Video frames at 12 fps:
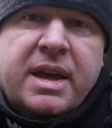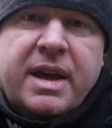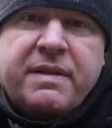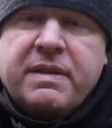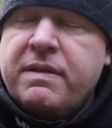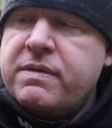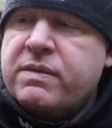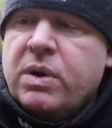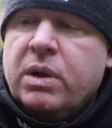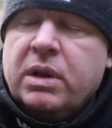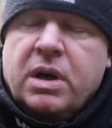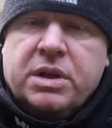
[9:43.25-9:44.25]
even if you've
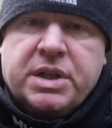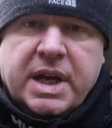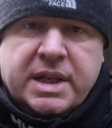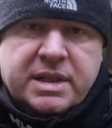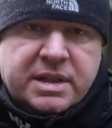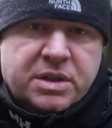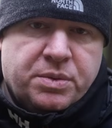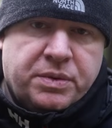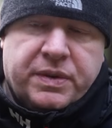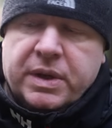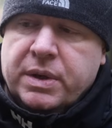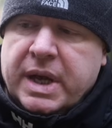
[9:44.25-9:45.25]
got large hands, this will
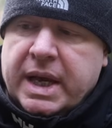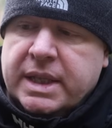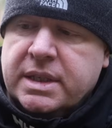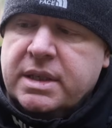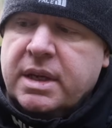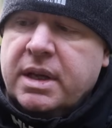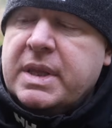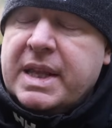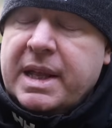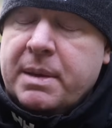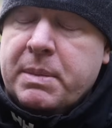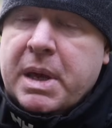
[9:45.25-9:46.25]
fit your hand.
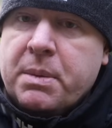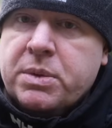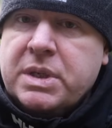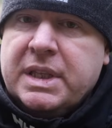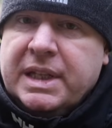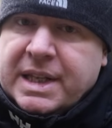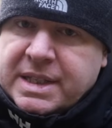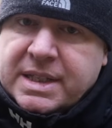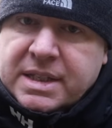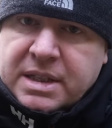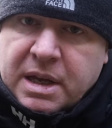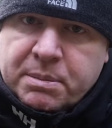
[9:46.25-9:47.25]
Now let me come on to the
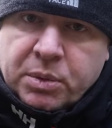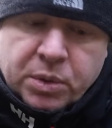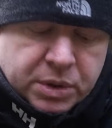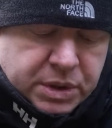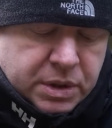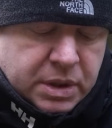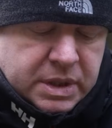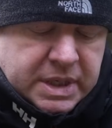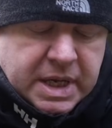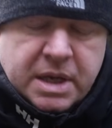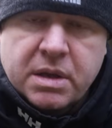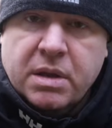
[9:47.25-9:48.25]
lenses that I bought. So you can
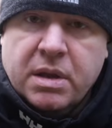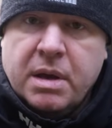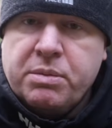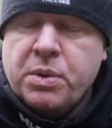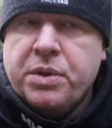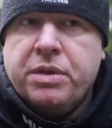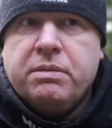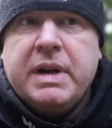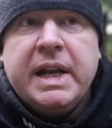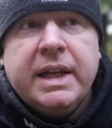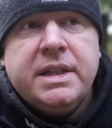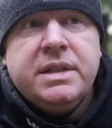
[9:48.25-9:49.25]
see I bought
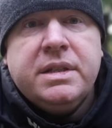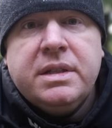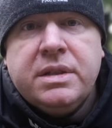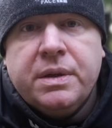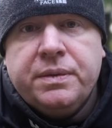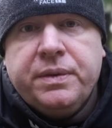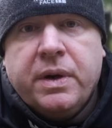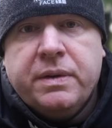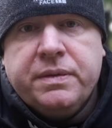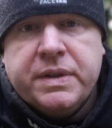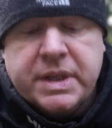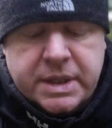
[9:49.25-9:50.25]
3 lenses so far
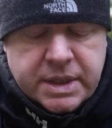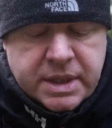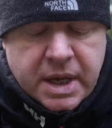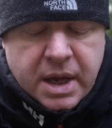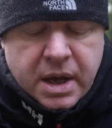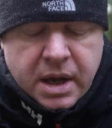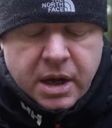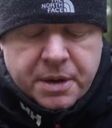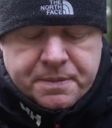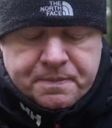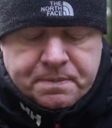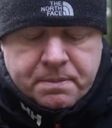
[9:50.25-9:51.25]
for this.
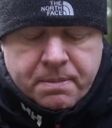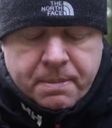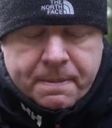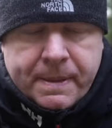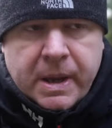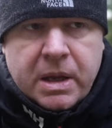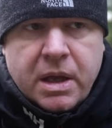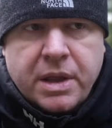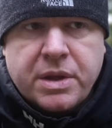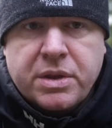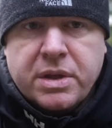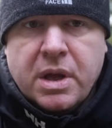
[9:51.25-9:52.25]
And
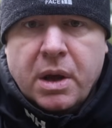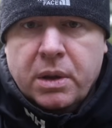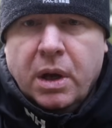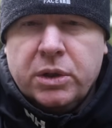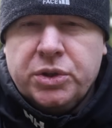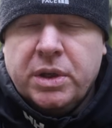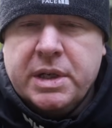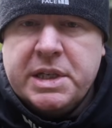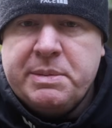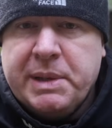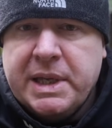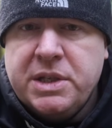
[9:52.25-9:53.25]
I'll try and
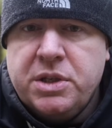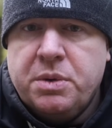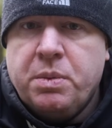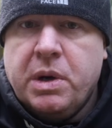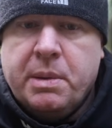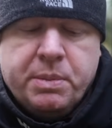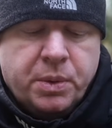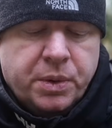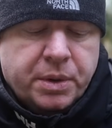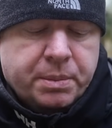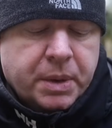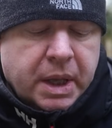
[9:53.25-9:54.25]
explain to you why I bought
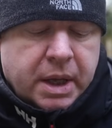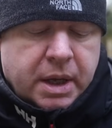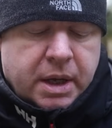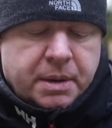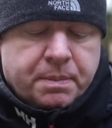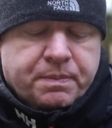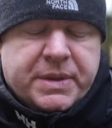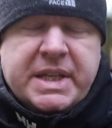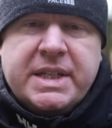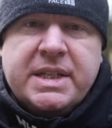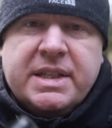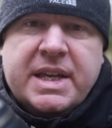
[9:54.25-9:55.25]
them.
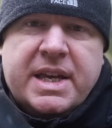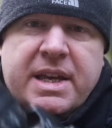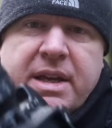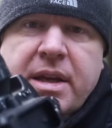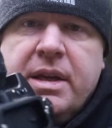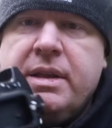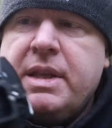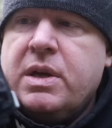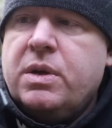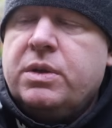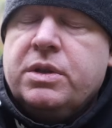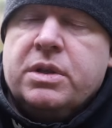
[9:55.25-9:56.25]
This is the
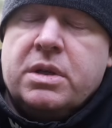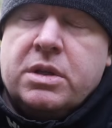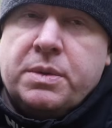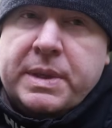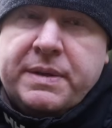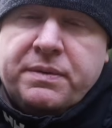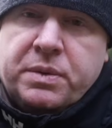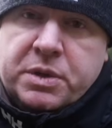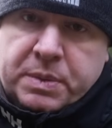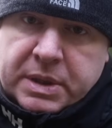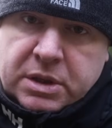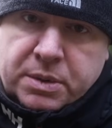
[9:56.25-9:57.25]
Nikon
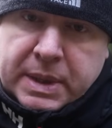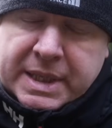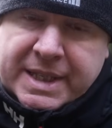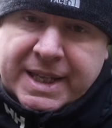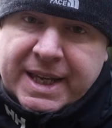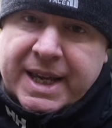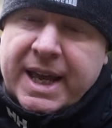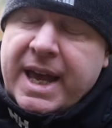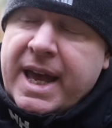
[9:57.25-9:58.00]
24-120